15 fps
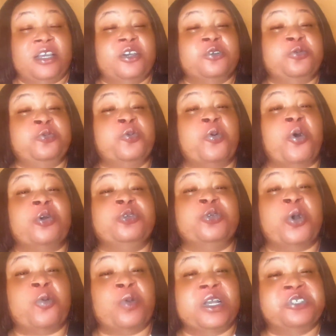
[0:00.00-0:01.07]
You on
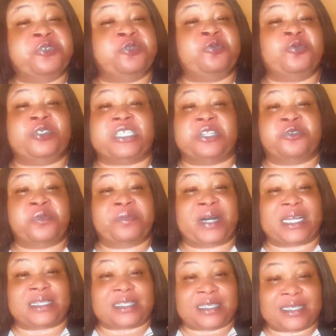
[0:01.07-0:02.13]
your way to shadow
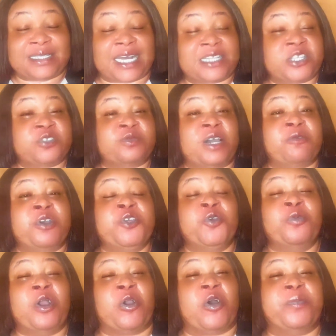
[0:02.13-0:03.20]
ban. That is why when you
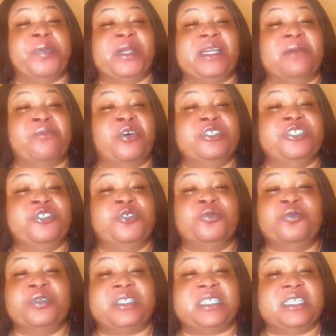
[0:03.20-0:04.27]
wake up in the morning, you
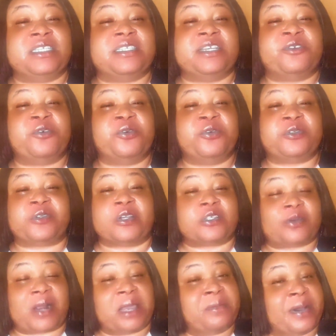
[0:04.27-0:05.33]
will see 0
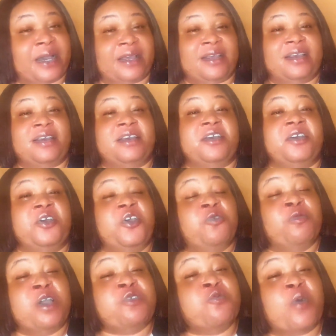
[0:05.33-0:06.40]
subscriber.
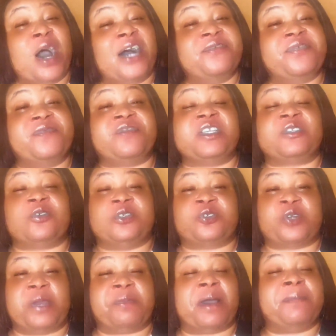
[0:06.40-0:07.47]
When you have 50
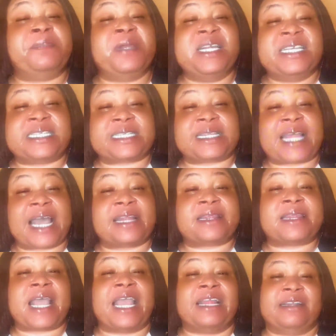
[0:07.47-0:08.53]
subscribers, please
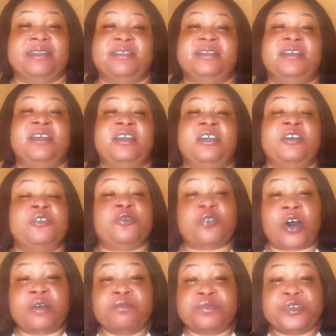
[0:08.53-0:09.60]
10.
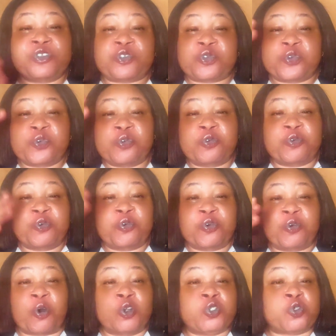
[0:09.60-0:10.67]
Don't be
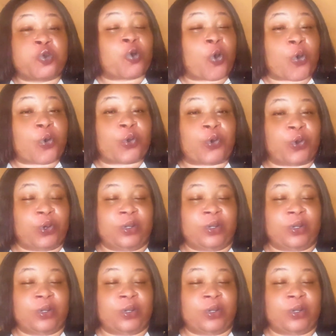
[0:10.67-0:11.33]
too ojukokoro.